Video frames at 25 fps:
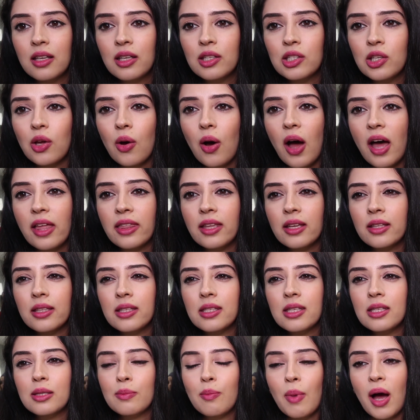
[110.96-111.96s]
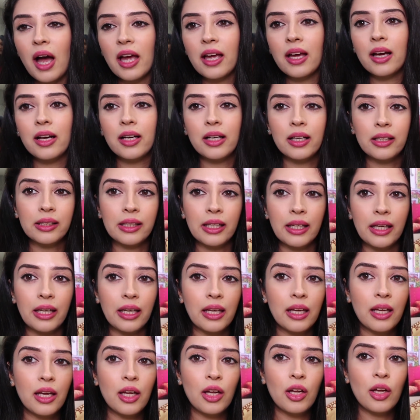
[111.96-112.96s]
So I think this is Maya
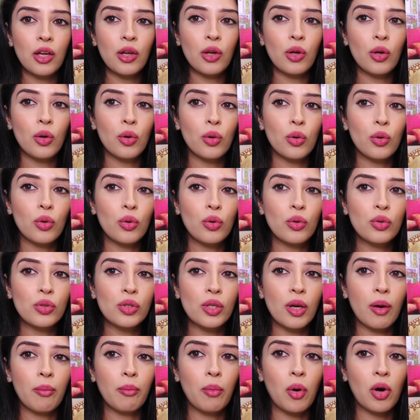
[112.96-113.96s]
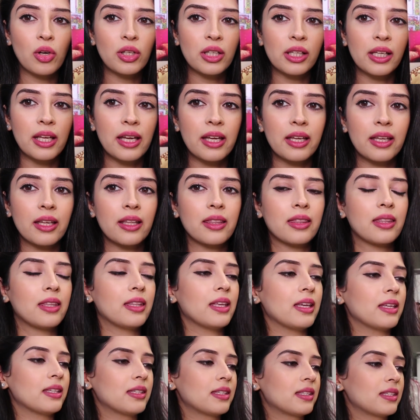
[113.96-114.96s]
Ali who's modeling
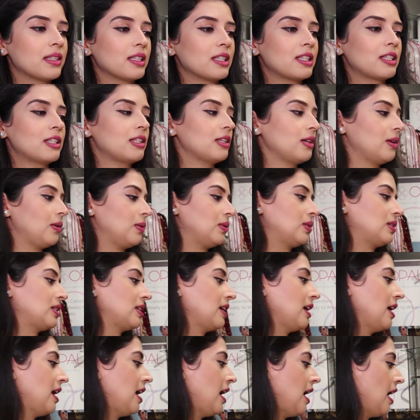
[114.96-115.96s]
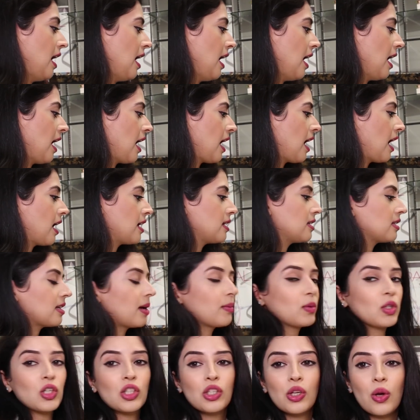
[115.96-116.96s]
this suit. And
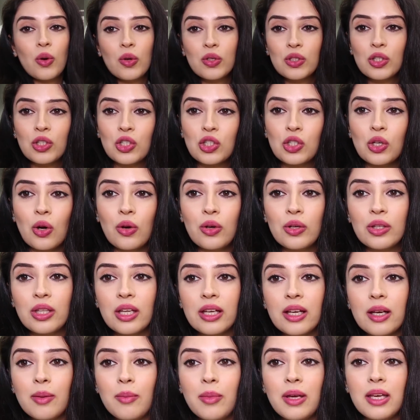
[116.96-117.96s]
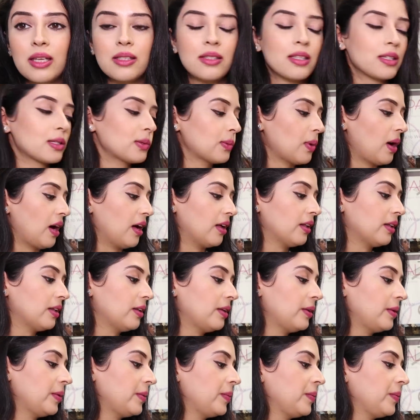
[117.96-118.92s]
I'm just going to show you the gummies as well.